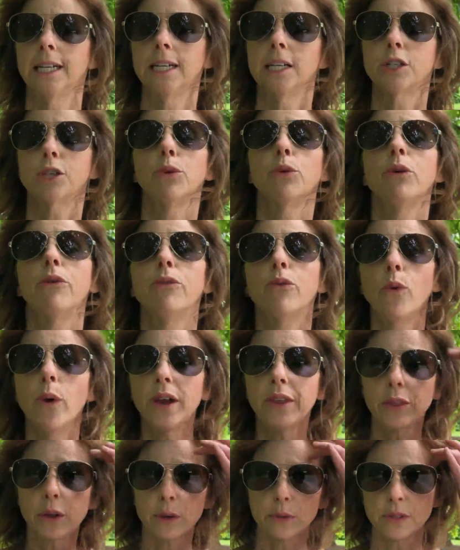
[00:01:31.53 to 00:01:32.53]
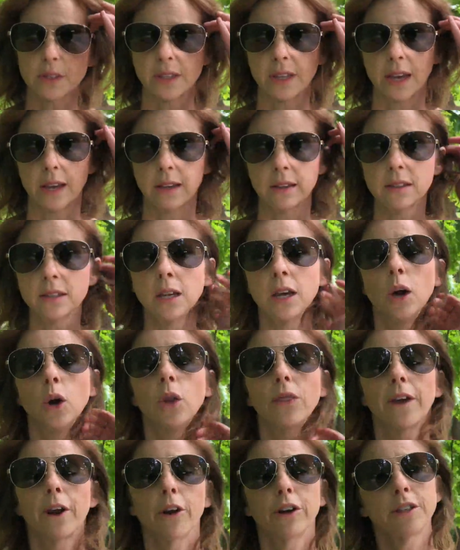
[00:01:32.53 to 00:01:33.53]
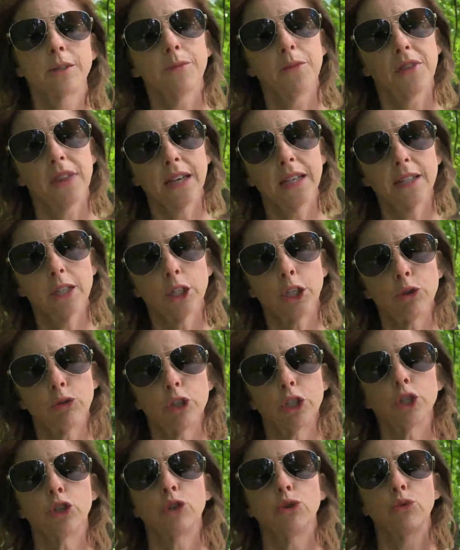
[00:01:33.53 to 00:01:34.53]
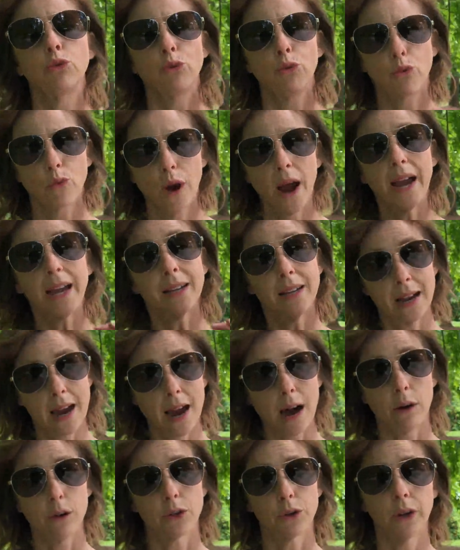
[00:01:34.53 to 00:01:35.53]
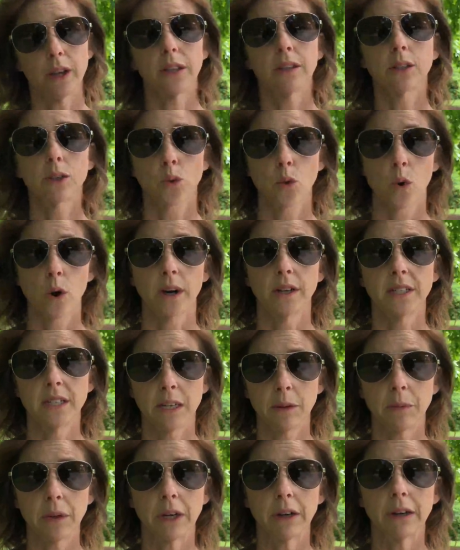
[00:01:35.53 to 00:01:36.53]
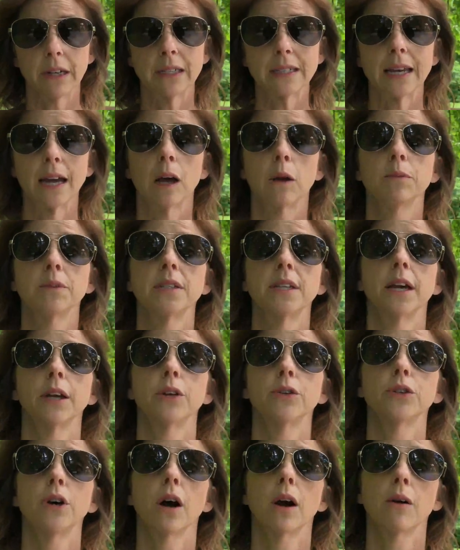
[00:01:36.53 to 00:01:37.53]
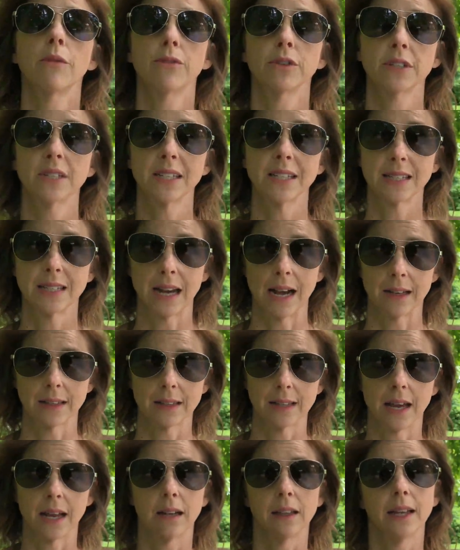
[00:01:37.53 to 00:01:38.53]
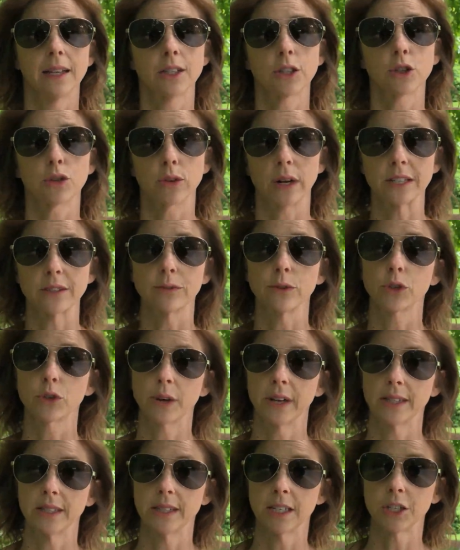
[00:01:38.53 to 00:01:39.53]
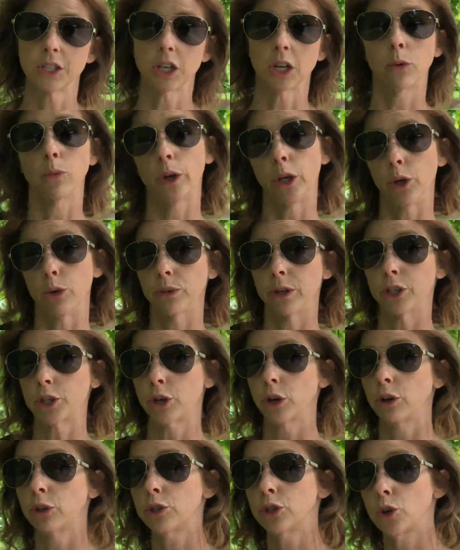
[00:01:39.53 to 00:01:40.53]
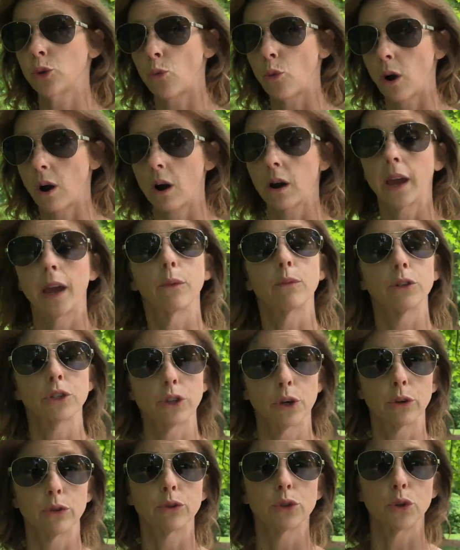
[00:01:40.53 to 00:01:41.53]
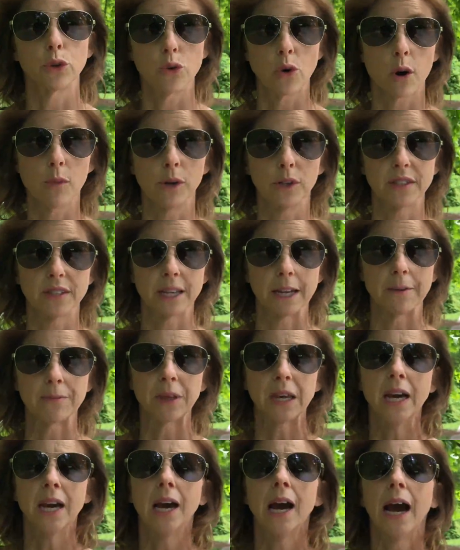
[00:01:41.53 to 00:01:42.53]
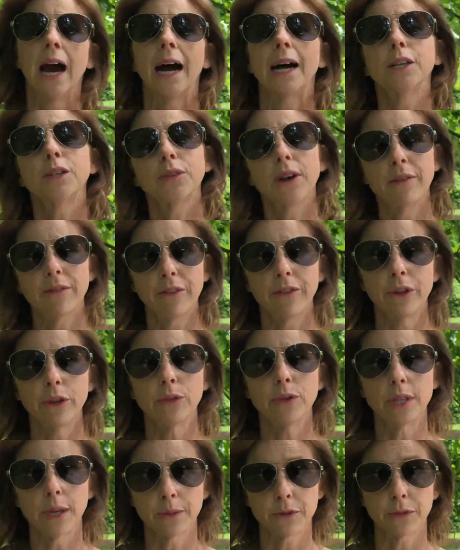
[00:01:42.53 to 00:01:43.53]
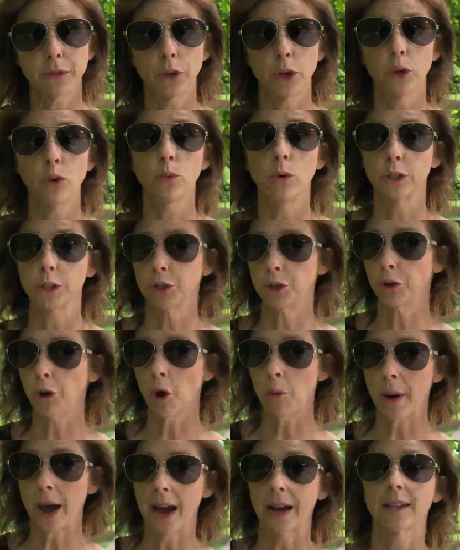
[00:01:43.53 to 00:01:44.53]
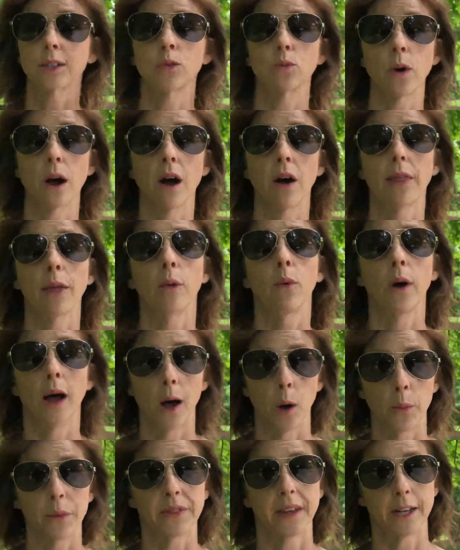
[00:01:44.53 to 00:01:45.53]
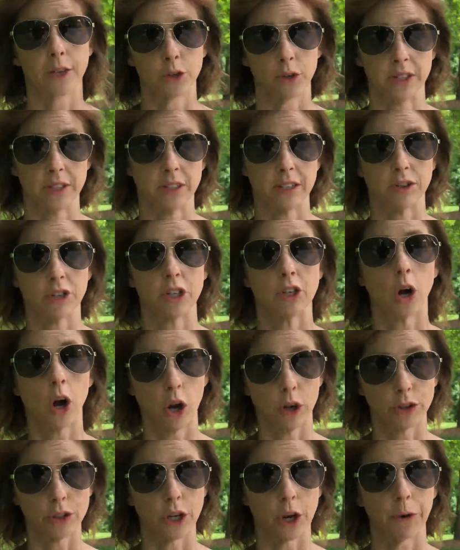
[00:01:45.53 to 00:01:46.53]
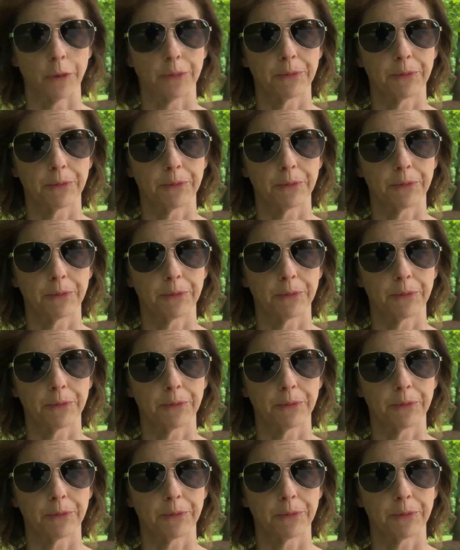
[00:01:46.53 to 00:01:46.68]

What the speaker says: So to avoid those things, there are some things that you can do right now during this quarantine period to help set your dog up for success and a less stressful transition when you return to work and return to normalcy. I also have a few tips for you once you go back as well that will help with that transition also.